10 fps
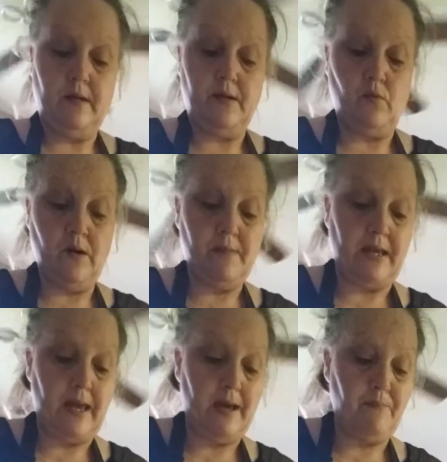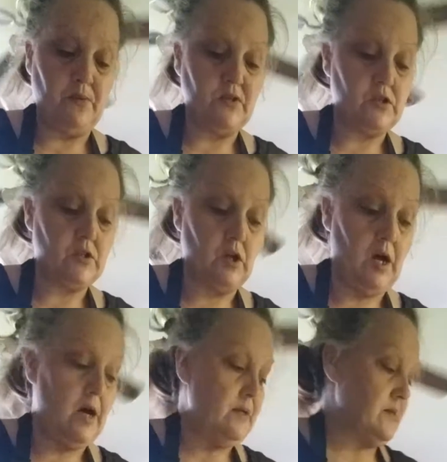I don't want to make apple
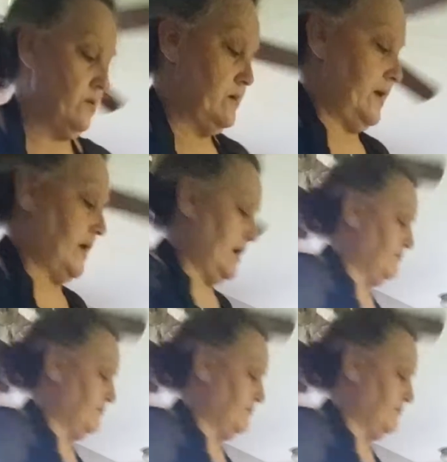sauce, I want to make